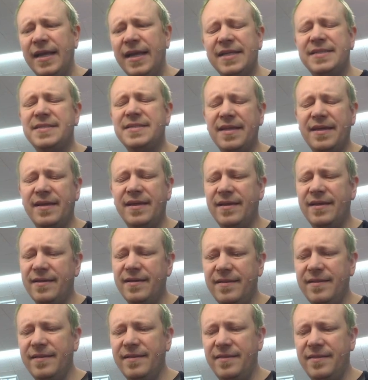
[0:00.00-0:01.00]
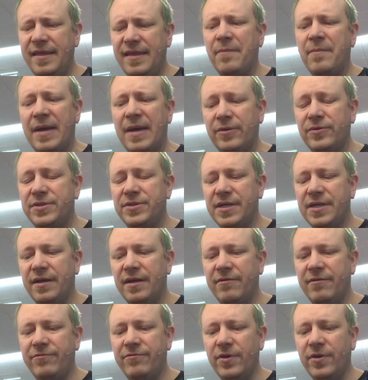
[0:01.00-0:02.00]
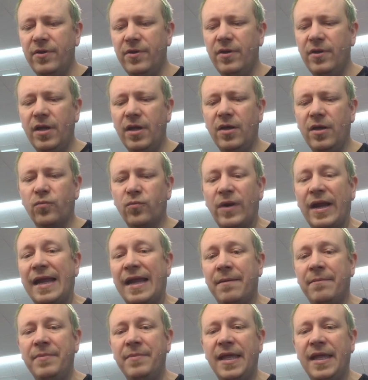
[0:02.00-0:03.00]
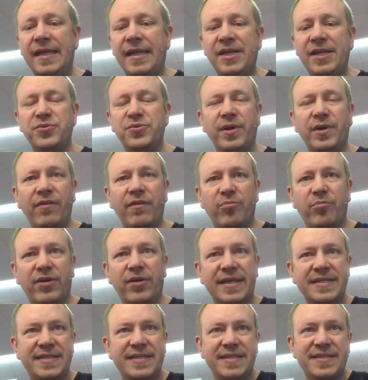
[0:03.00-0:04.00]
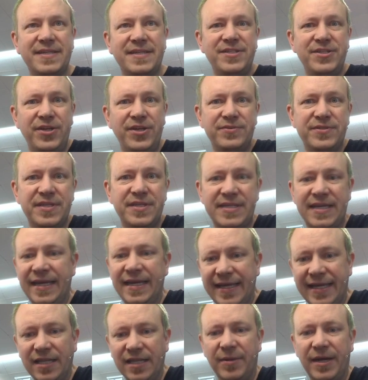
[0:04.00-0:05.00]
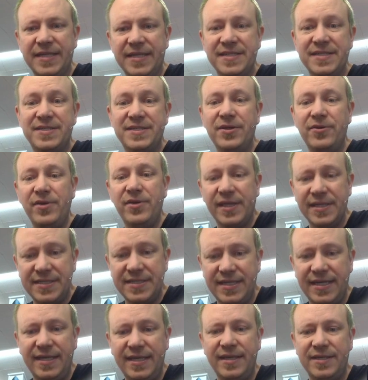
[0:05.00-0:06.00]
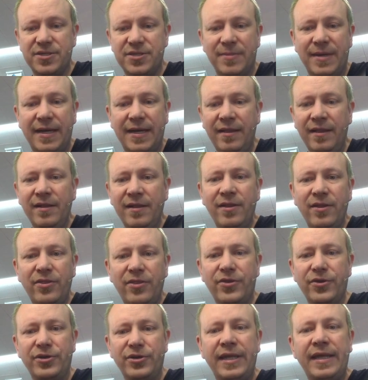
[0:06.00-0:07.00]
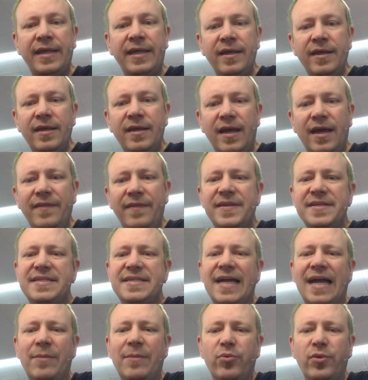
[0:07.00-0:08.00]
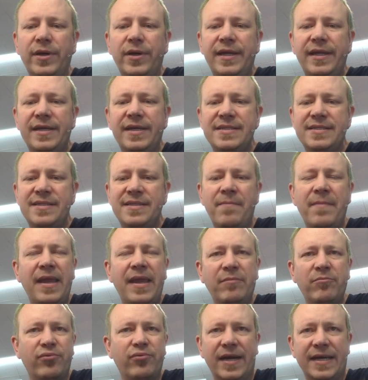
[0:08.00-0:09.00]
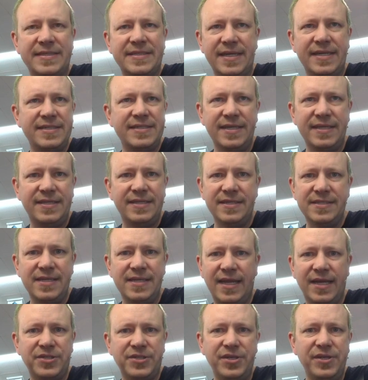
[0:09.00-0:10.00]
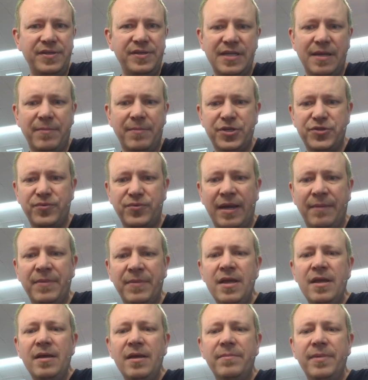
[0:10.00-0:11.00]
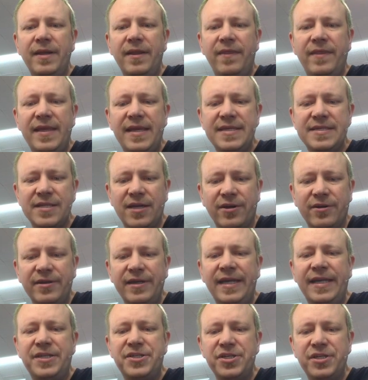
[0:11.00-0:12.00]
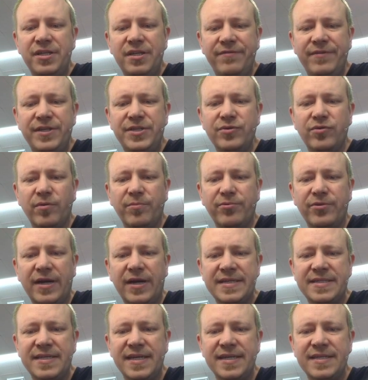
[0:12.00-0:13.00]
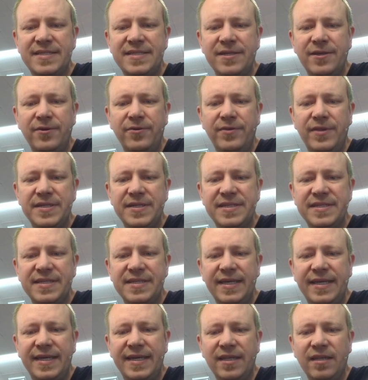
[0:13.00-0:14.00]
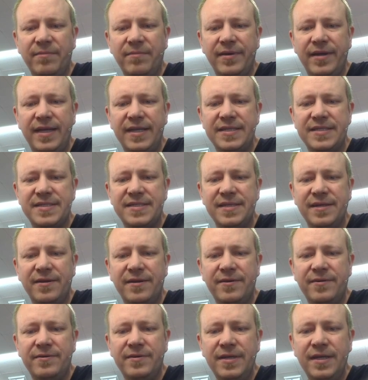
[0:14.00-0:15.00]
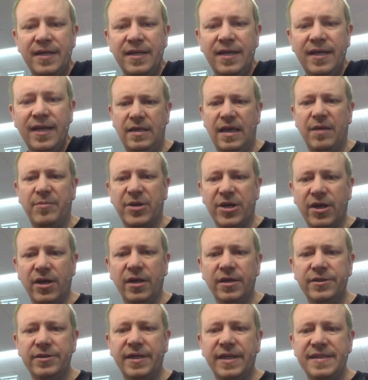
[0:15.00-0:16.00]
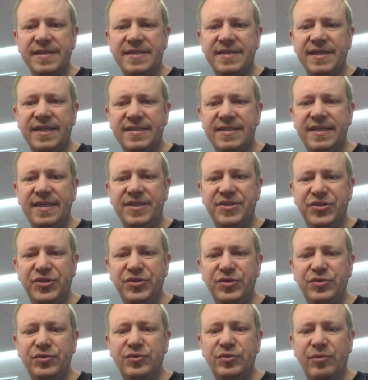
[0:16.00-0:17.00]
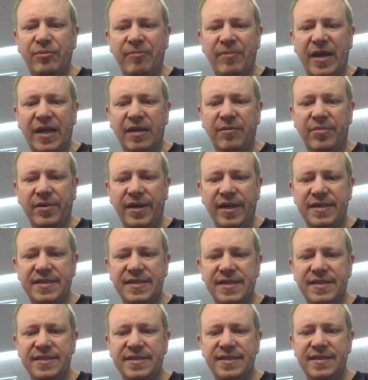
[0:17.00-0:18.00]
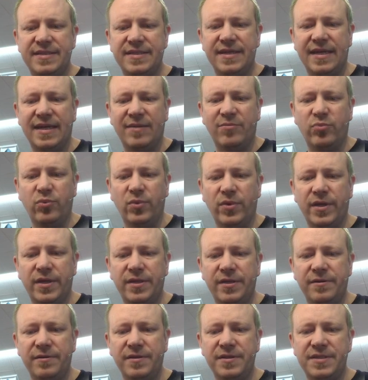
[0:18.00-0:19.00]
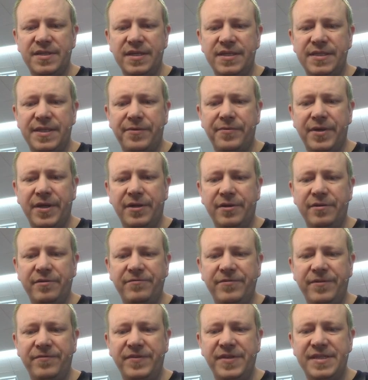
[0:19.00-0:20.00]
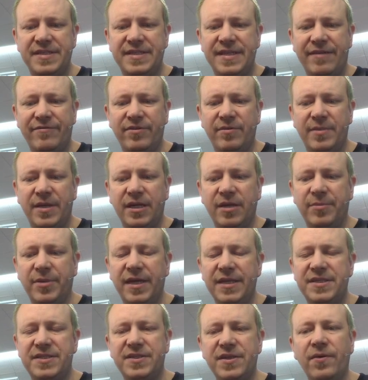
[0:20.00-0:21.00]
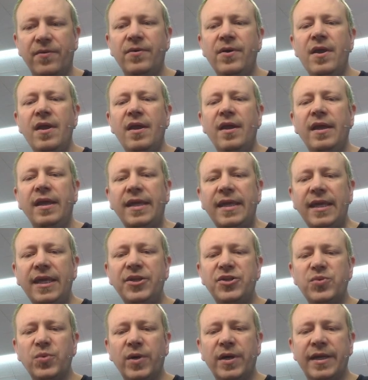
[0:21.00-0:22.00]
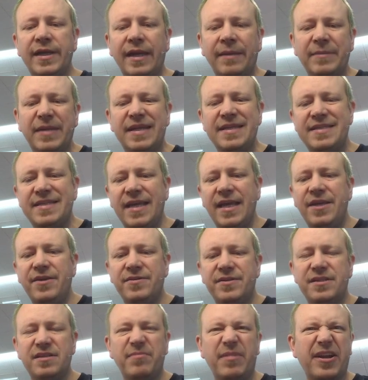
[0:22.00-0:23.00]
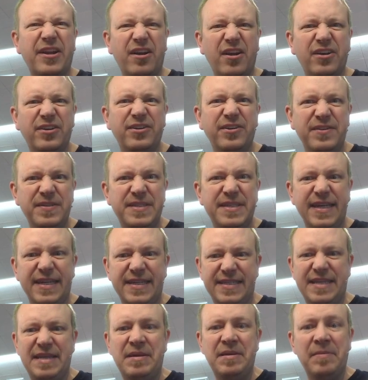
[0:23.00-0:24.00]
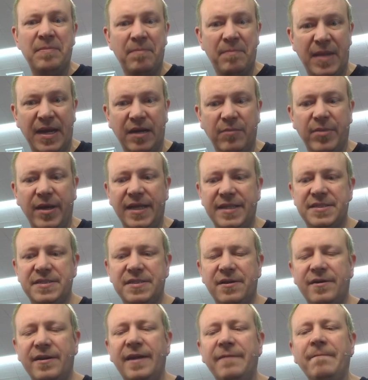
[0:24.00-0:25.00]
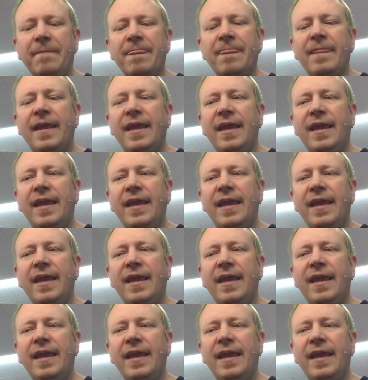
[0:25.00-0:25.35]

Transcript: It's the, the amount of uh, RAM that each one of the processes uses in kilobytes. And so you can see these are my 30. Uh, this top one is the main process. It doesn't actually use that much RAM, but these are each individual process. So this is in kilobytes. So yeah, about 162 megabytes is the top one, 163, 157 megabytes. So each one, I'm going to say, uses about 160 megabytes. All right.